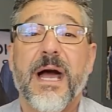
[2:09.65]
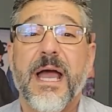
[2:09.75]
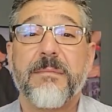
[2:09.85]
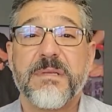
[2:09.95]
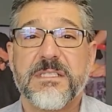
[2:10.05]

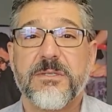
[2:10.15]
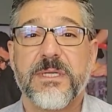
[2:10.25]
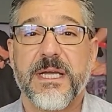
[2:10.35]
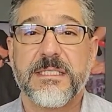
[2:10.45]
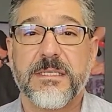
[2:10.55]
I miss you
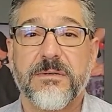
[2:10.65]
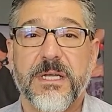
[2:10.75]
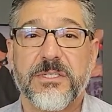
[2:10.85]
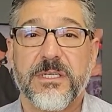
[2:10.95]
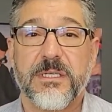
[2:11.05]
guys in
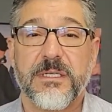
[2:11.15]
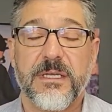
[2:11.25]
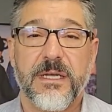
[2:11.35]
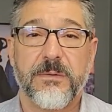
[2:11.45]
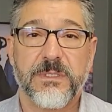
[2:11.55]
Russia.
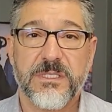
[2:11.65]
I will